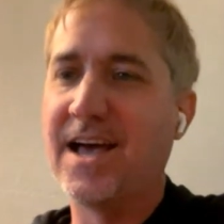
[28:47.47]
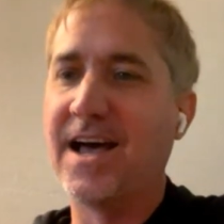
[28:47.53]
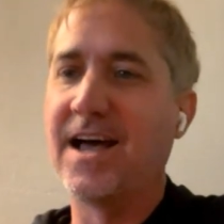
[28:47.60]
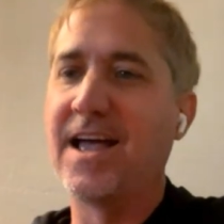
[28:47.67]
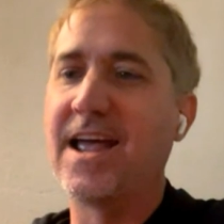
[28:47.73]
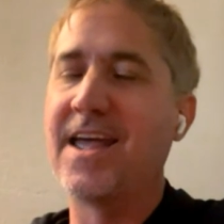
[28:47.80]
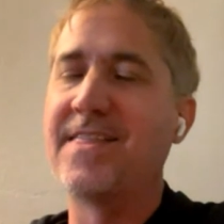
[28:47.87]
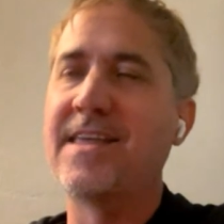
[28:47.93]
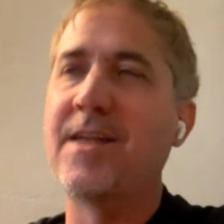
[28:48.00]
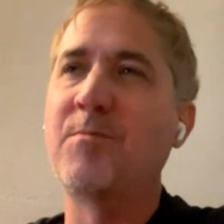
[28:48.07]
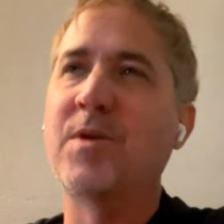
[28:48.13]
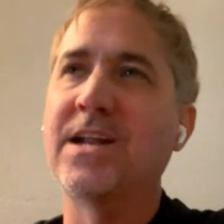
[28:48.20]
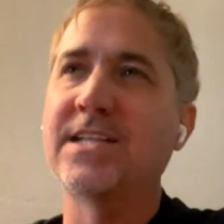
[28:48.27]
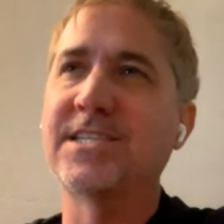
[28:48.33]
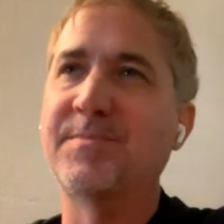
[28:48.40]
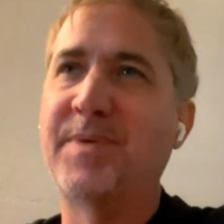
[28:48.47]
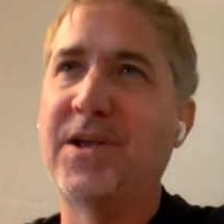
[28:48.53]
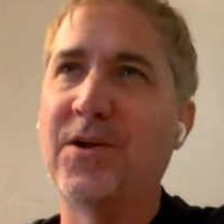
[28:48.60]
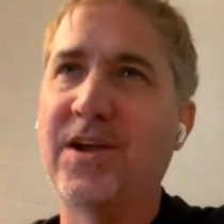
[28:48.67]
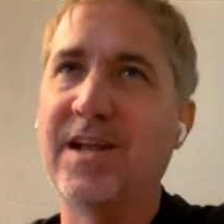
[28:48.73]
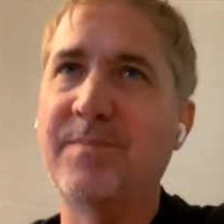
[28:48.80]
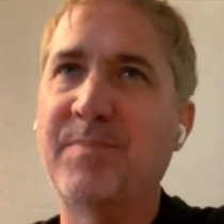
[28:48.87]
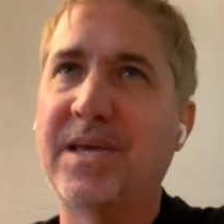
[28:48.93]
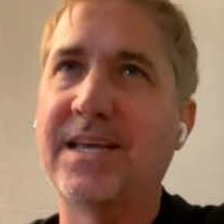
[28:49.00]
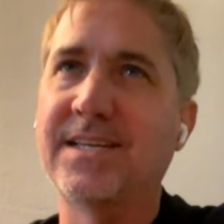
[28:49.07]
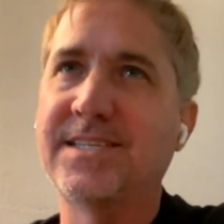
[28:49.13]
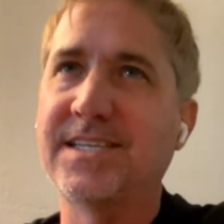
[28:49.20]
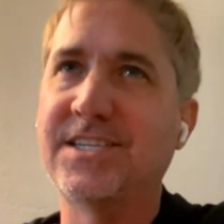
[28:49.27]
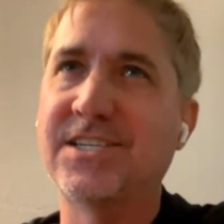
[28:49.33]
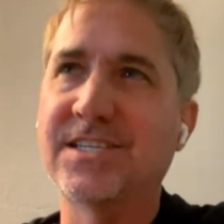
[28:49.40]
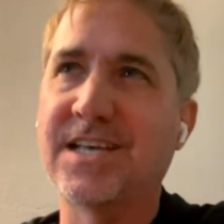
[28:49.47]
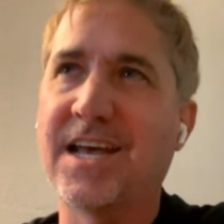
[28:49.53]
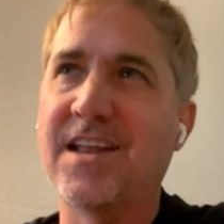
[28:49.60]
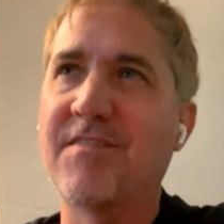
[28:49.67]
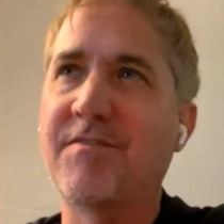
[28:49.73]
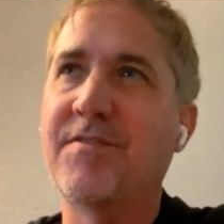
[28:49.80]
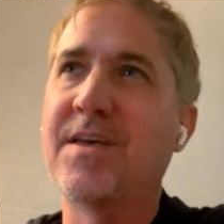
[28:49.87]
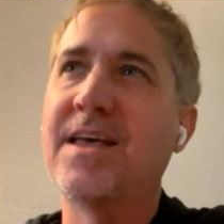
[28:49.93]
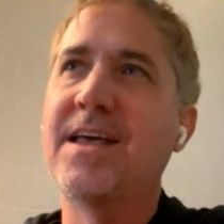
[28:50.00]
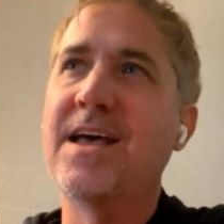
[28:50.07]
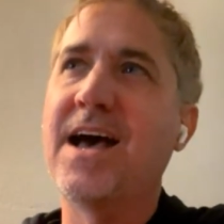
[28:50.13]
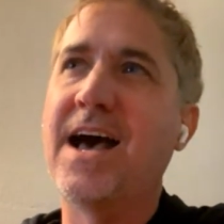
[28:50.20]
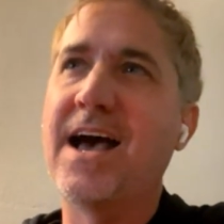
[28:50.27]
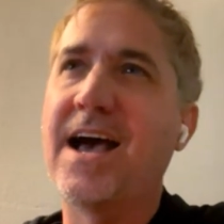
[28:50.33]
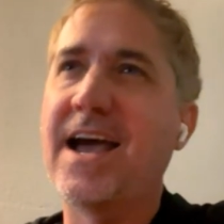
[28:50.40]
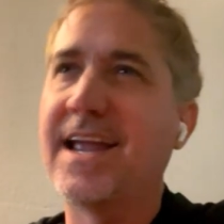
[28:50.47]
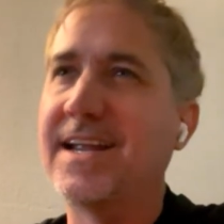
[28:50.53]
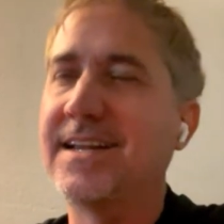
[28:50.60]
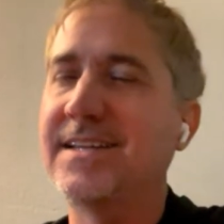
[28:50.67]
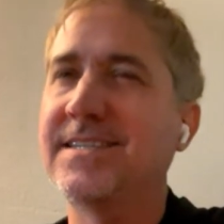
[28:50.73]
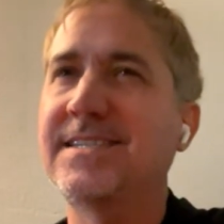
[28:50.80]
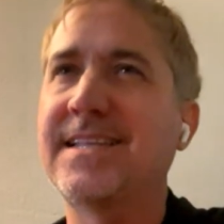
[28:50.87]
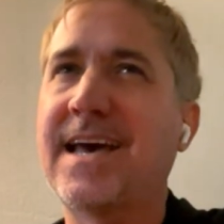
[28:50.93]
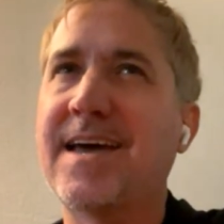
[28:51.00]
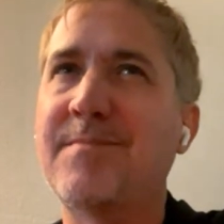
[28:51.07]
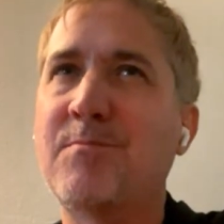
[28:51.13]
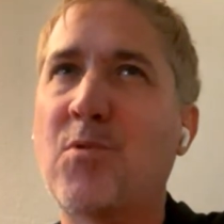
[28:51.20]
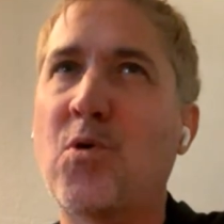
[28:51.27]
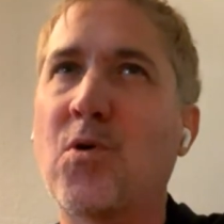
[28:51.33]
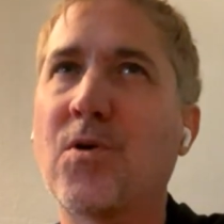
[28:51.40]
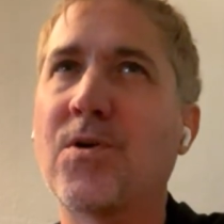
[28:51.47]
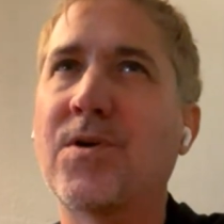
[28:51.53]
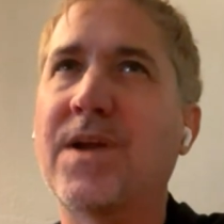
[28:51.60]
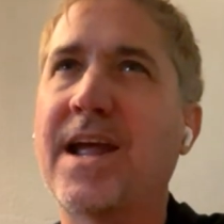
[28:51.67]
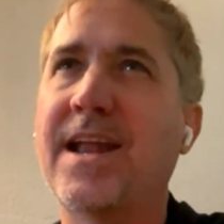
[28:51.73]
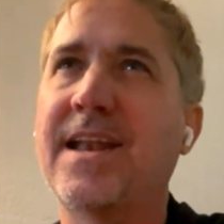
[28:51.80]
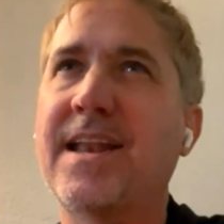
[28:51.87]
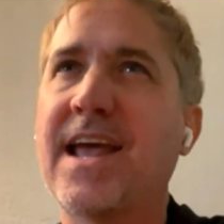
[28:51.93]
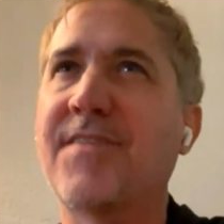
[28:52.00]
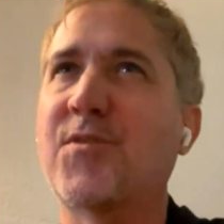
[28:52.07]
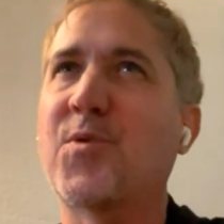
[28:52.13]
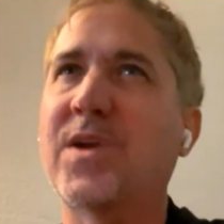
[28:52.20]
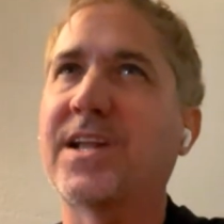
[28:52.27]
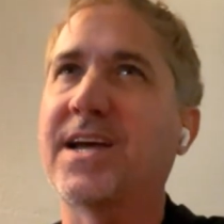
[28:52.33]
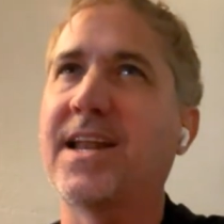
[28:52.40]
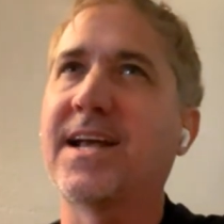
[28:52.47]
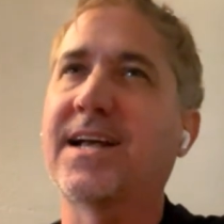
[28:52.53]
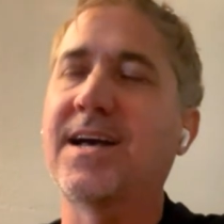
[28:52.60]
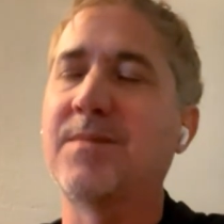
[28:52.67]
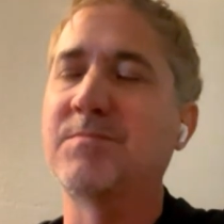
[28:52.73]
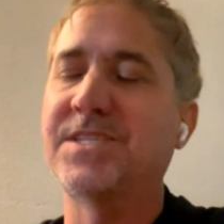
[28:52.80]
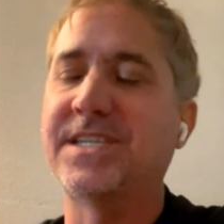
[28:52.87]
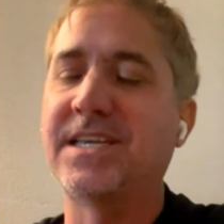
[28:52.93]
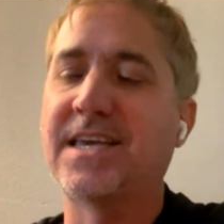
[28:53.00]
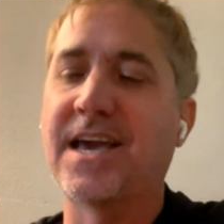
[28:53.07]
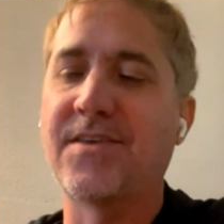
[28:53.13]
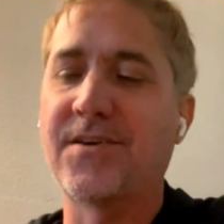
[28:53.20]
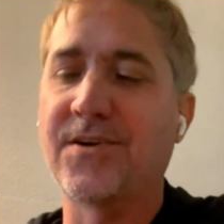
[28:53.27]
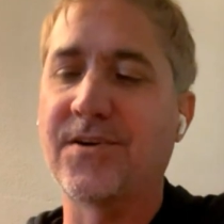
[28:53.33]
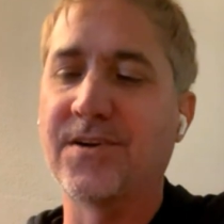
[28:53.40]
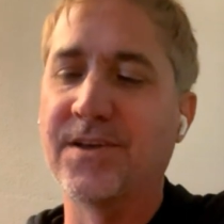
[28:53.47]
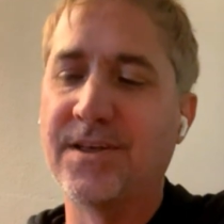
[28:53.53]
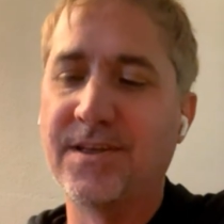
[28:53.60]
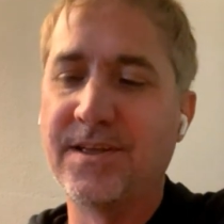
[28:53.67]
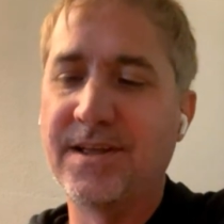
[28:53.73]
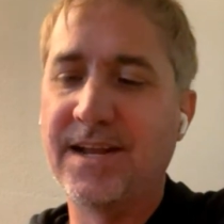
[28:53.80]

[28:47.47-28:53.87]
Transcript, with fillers: Uh, and then when it's a period piece, it just kind of heightens that more, and everyone kind of comes together.